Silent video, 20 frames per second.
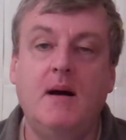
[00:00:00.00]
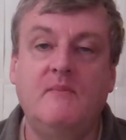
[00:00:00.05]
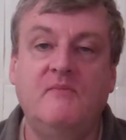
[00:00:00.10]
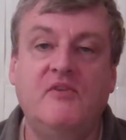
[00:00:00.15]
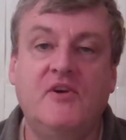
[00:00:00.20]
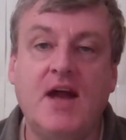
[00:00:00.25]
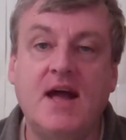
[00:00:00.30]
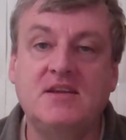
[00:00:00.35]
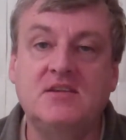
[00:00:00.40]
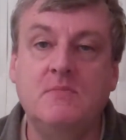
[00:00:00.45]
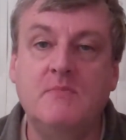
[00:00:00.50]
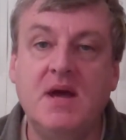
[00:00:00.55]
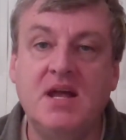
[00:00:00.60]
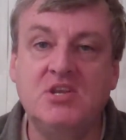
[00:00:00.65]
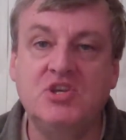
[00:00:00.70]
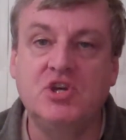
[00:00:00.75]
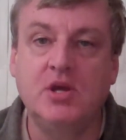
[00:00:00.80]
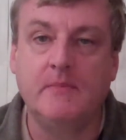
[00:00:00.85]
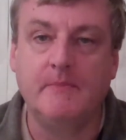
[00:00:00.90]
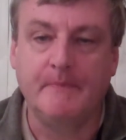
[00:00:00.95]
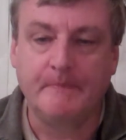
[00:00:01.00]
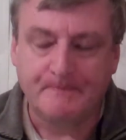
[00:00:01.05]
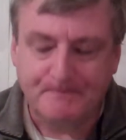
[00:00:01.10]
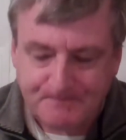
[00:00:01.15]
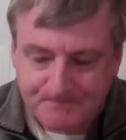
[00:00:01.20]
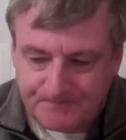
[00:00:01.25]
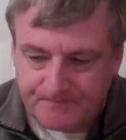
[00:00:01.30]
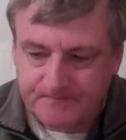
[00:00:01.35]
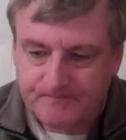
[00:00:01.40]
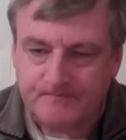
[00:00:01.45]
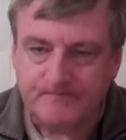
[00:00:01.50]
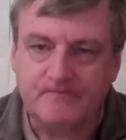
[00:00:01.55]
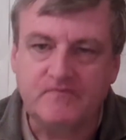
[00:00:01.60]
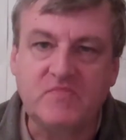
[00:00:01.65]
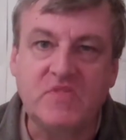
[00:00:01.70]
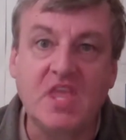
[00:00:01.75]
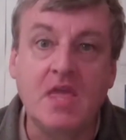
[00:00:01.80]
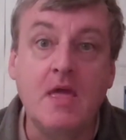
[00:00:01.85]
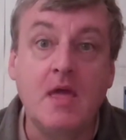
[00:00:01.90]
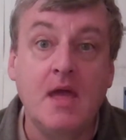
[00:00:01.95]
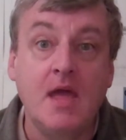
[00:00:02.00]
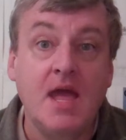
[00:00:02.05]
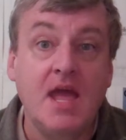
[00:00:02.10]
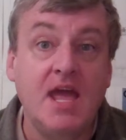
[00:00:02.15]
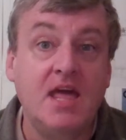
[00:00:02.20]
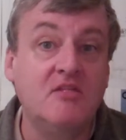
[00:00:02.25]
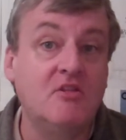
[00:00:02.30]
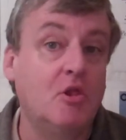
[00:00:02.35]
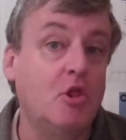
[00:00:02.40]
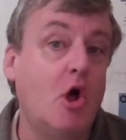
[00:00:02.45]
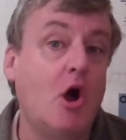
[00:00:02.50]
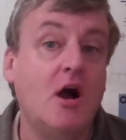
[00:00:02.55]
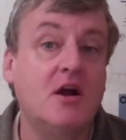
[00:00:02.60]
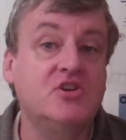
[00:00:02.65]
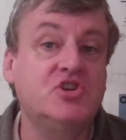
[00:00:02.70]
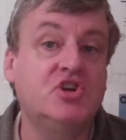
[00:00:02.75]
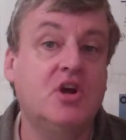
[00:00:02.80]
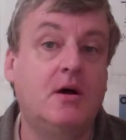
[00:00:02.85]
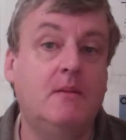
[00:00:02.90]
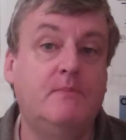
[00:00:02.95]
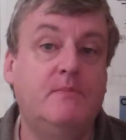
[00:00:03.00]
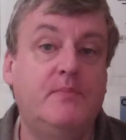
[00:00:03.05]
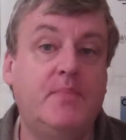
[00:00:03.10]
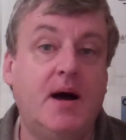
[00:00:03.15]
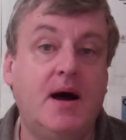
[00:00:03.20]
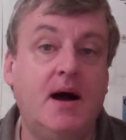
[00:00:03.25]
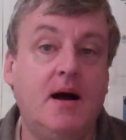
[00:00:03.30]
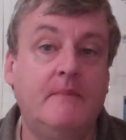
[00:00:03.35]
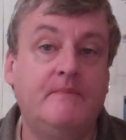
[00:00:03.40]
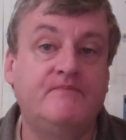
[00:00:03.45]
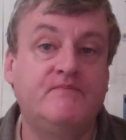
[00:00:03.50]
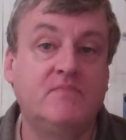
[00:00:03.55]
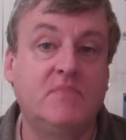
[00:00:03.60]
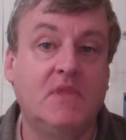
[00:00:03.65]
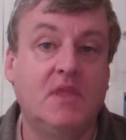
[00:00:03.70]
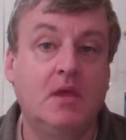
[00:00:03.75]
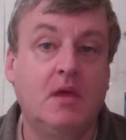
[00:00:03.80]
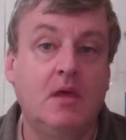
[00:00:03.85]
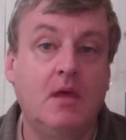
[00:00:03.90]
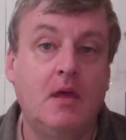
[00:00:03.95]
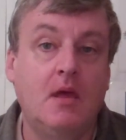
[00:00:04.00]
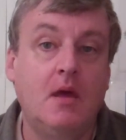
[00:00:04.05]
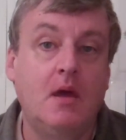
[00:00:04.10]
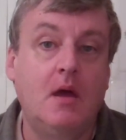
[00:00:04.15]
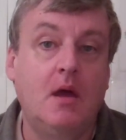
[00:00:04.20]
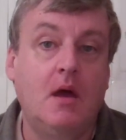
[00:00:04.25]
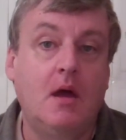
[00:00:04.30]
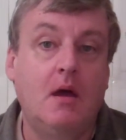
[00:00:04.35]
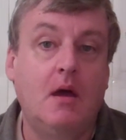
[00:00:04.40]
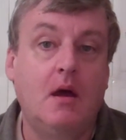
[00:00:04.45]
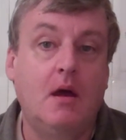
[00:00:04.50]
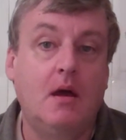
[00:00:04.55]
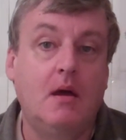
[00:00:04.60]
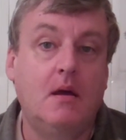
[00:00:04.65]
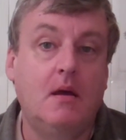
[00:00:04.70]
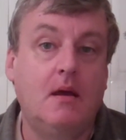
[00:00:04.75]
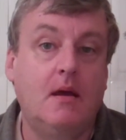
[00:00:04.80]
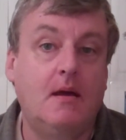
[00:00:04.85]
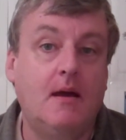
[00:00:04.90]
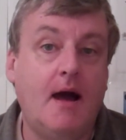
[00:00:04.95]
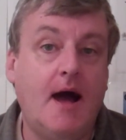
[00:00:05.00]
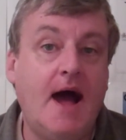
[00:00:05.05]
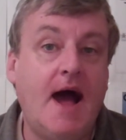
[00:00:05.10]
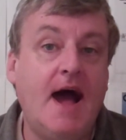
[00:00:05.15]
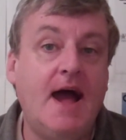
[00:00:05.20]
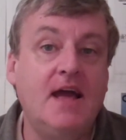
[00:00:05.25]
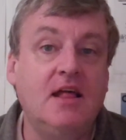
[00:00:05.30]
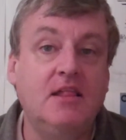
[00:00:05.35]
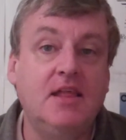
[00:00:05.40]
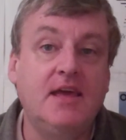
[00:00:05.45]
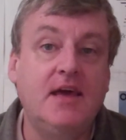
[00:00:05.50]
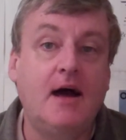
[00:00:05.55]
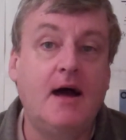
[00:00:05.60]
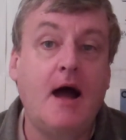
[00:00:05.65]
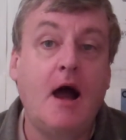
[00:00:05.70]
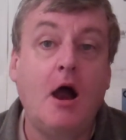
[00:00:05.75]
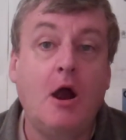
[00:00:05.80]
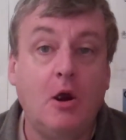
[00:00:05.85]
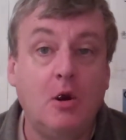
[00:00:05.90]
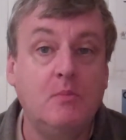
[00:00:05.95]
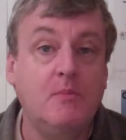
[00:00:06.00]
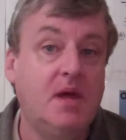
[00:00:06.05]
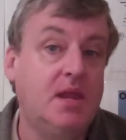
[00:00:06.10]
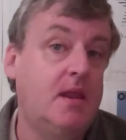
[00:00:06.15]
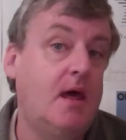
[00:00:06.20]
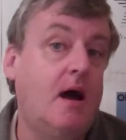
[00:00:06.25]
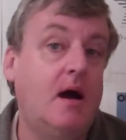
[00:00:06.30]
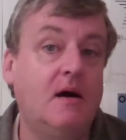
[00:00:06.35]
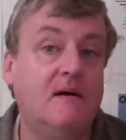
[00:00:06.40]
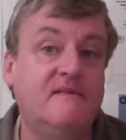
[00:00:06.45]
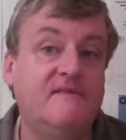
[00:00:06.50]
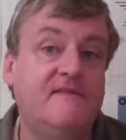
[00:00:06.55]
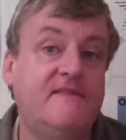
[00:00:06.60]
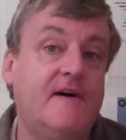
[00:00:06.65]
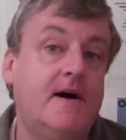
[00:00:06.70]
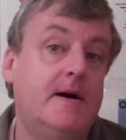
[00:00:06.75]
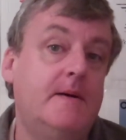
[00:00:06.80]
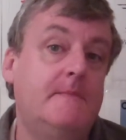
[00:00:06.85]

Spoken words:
Forgot to mention, in the long jump, Ailea Harmon of